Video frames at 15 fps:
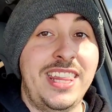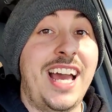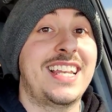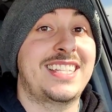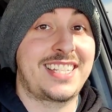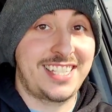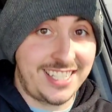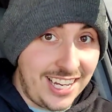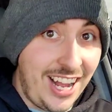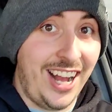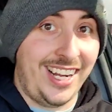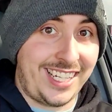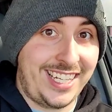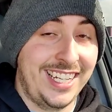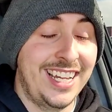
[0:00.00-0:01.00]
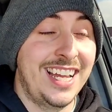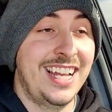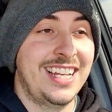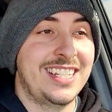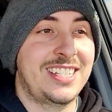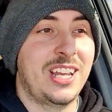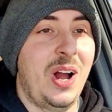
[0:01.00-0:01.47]
that suck.
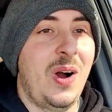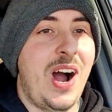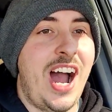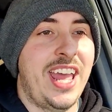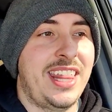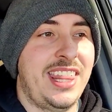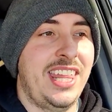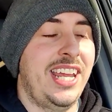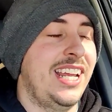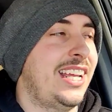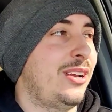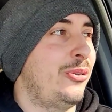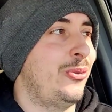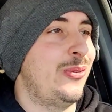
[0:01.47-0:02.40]
So I think